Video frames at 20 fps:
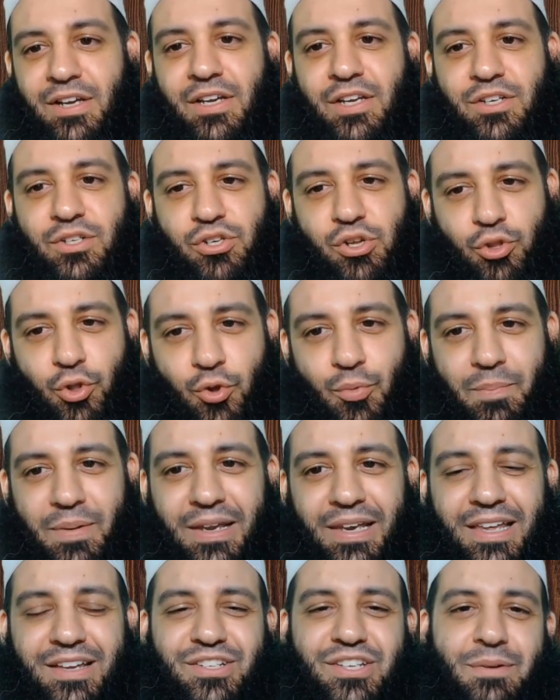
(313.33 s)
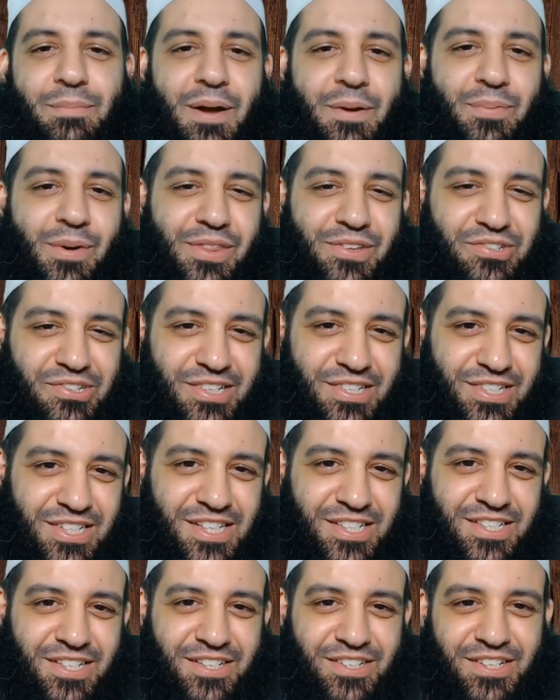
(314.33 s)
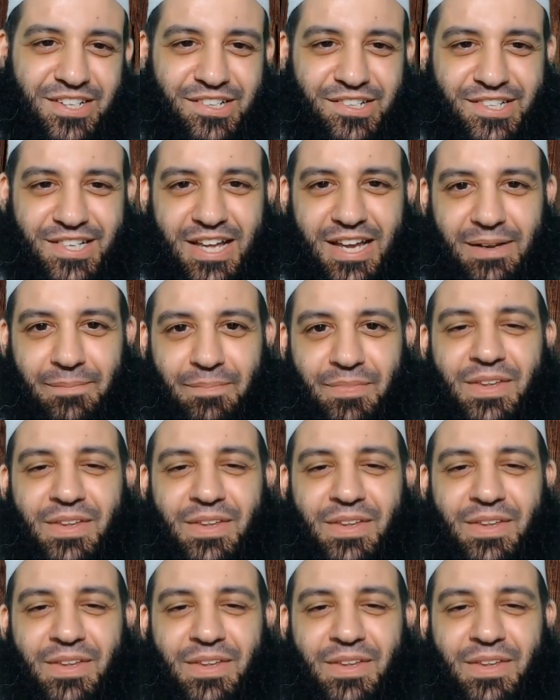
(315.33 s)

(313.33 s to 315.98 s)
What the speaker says: So don't be lazy, my brothers and sisters in Islam.